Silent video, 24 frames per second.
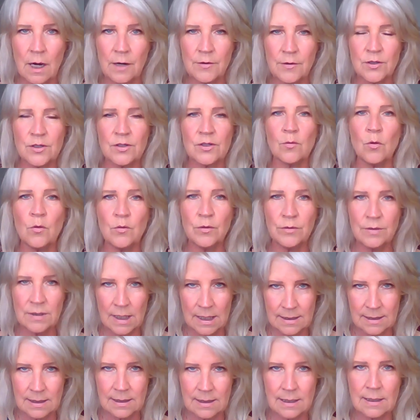our soul
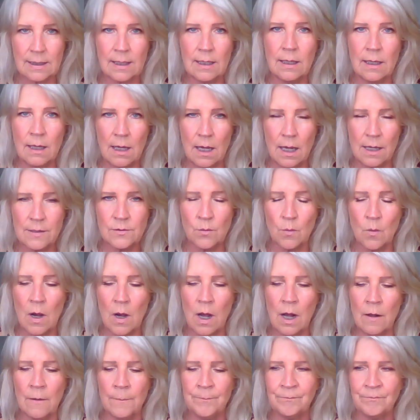destiny as
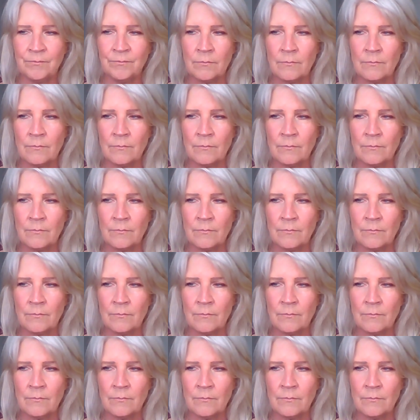well.